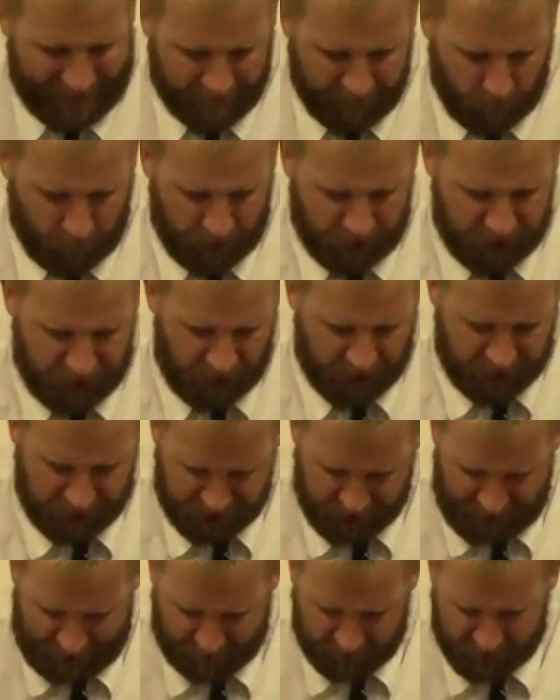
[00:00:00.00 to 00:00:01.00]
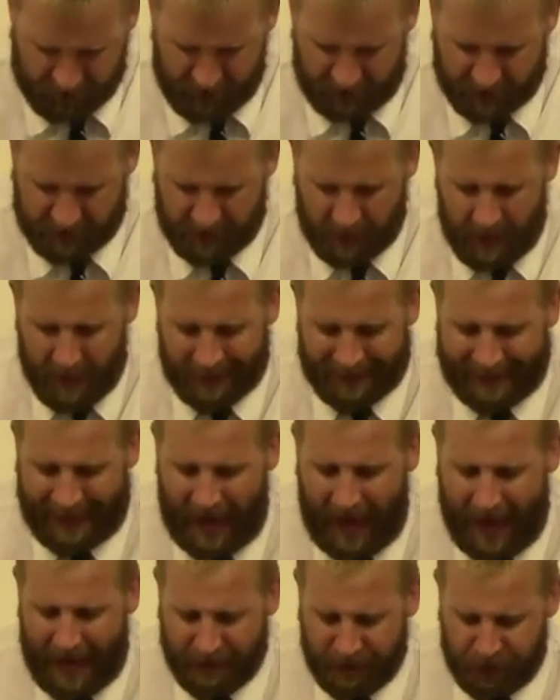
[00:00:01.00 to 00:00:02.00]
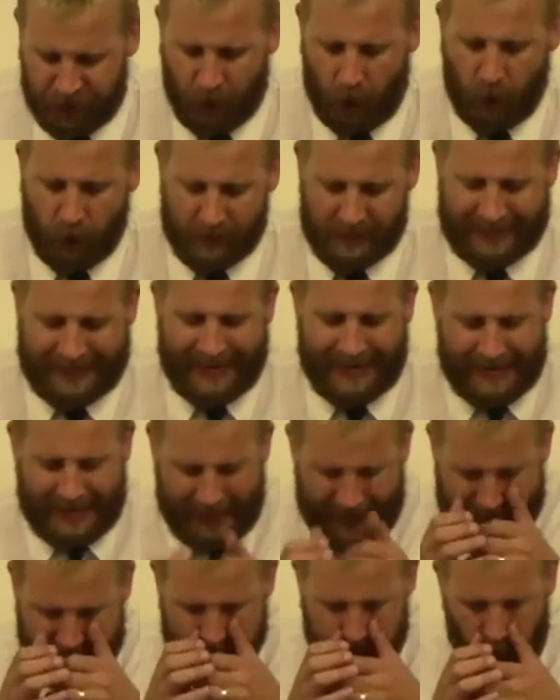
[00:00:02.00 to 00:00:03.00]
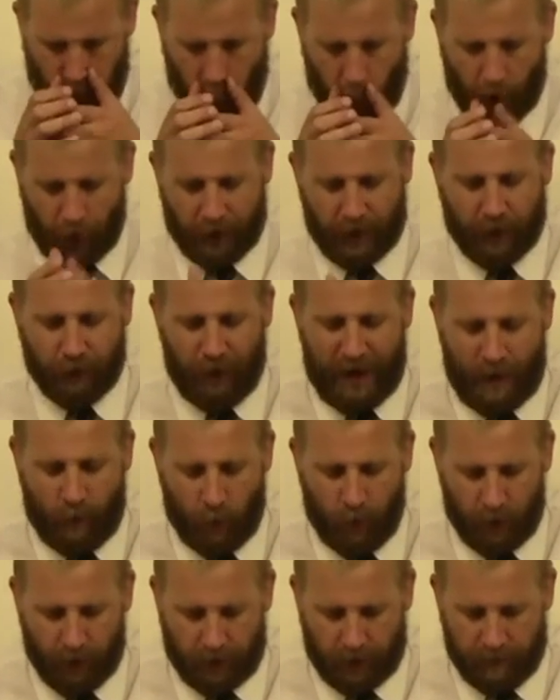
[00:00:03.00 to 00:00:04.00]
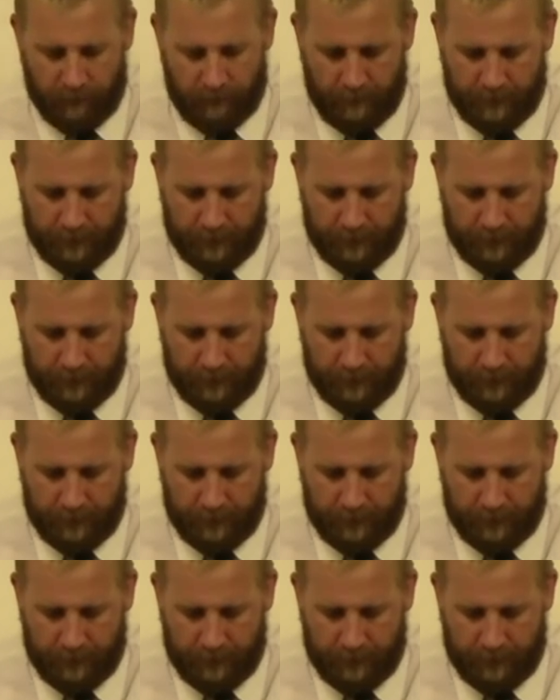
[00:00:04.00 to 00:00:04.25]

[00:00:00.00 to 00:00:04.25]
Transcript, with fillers: if you would, to Judges chapter 6. God chose Gideon to work a great work.